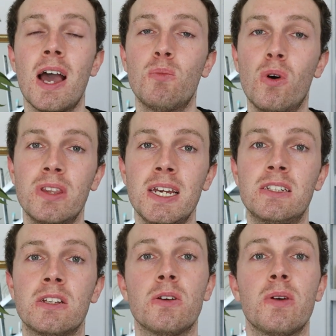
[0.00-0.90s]
And what
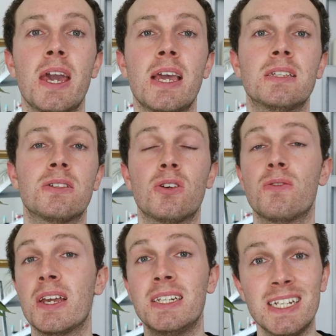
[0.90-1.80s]
they do is
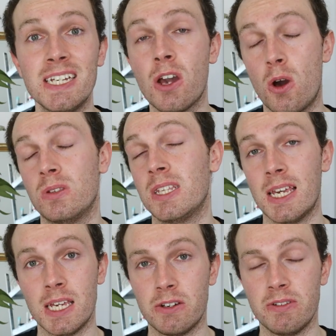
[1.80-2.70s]
sort of they decode
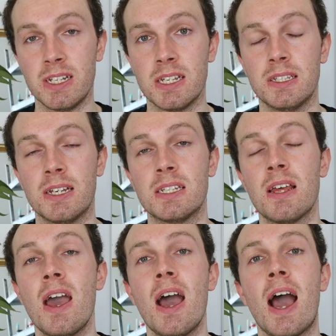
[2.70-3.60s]
the ingredients
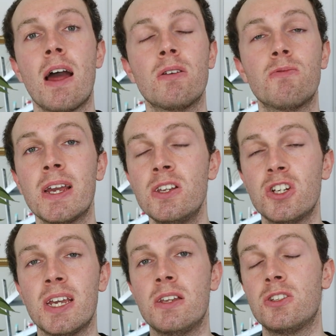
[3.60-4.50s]
list and
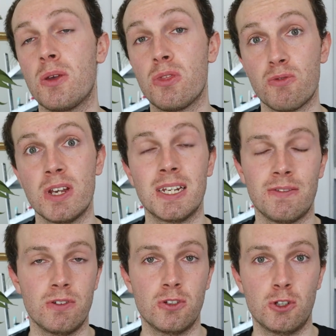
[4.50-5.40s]
range it into three
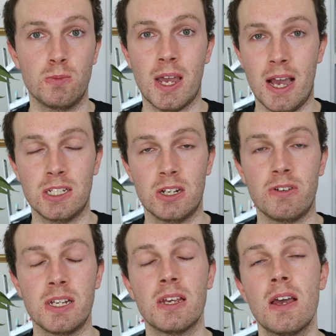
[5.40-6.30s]
different
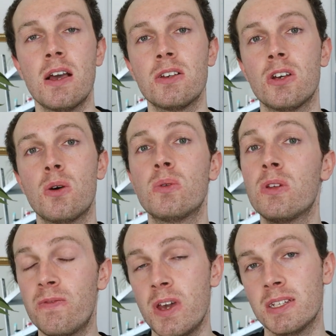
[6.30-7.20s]
subcategories. So
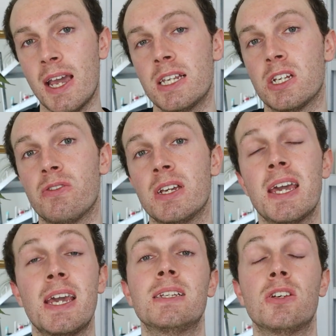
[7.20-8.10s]
the first
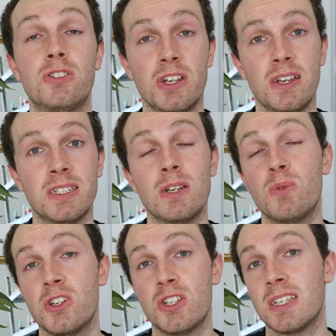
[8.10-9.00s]
category is dirty,
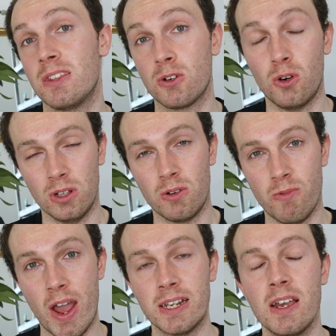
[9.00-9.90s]
which is in the colour
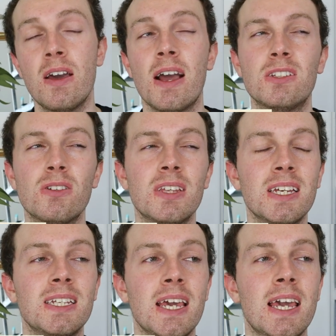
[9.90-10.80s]
red. And so
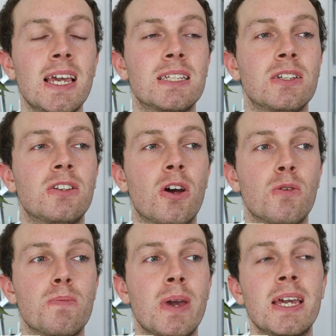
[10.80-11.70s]
this is, you
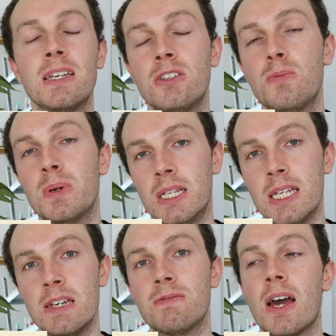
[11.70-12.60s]
know, making you
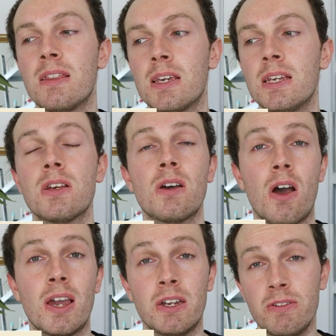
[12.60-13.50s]
believe that these
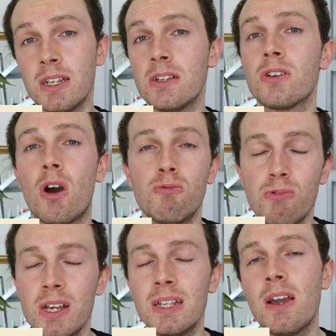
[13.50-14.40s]
ingredients are
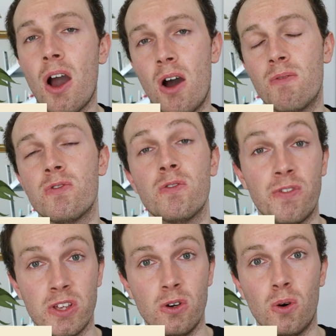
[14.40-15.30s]
really harmful
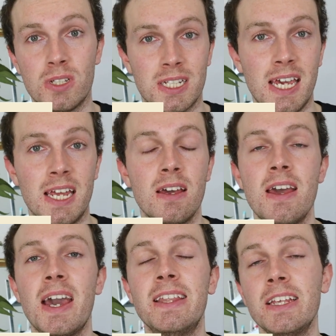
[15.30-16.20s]
for your skin.
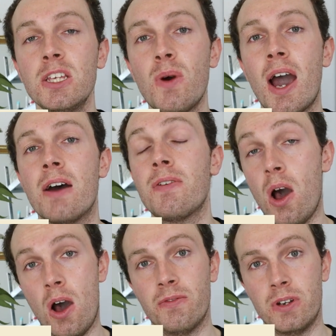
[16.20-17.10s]
And then you have
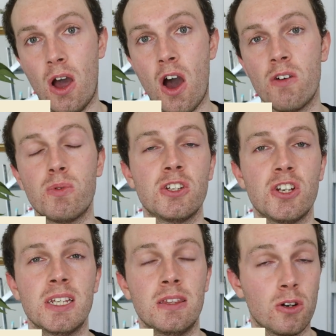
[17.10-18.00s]
half and half,
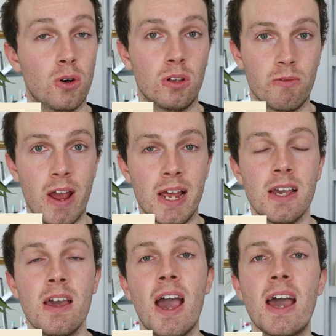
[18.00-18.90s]
which is in the colour
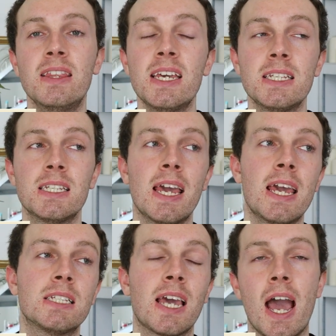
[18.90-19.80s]
red, and this
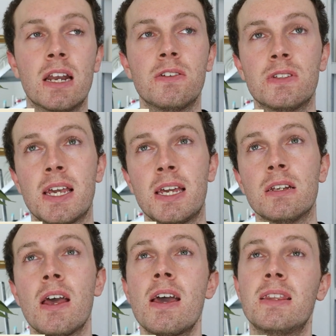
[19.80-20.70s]
is kind of
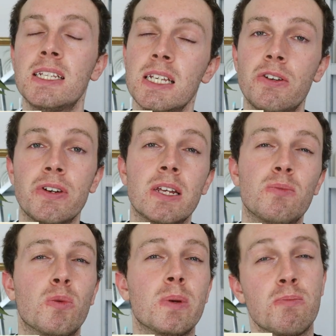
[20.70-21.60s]
saying this
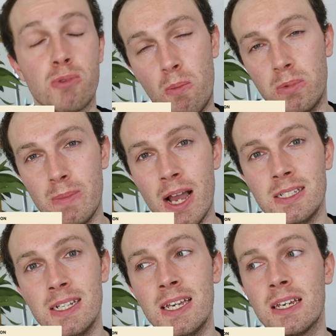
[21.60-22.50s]
ingredient will be
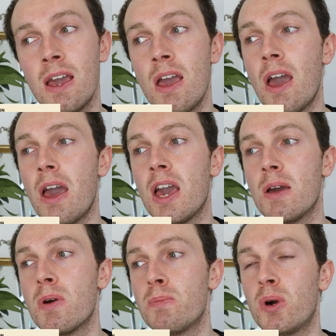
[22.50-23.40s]
problematic,
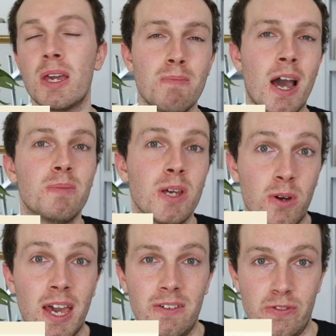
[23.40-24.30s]
um, but it might be
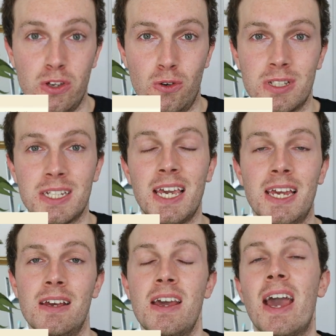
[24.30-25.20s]
okay for your
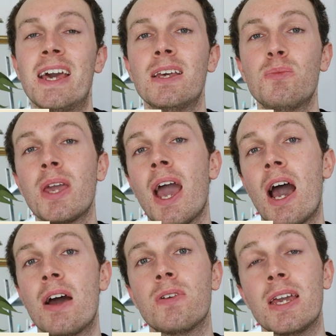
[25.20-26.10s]
skin. And then we
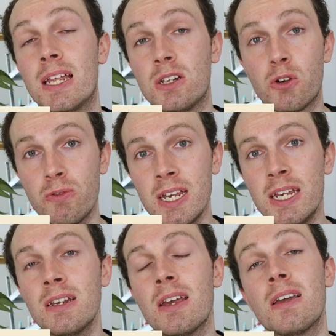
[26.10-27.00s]
have in
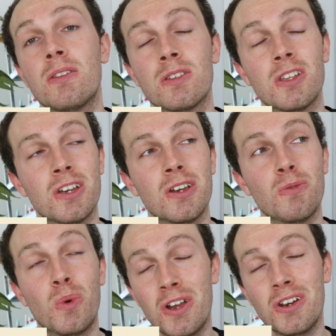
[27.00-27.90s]
green the
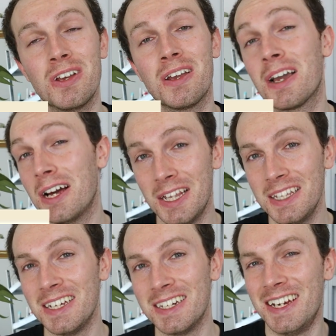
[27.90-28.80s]
word
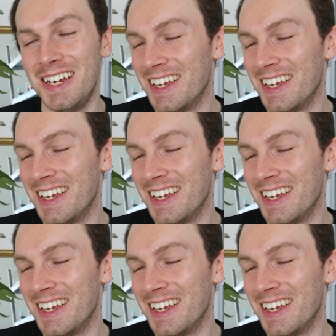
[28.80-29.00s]
clean,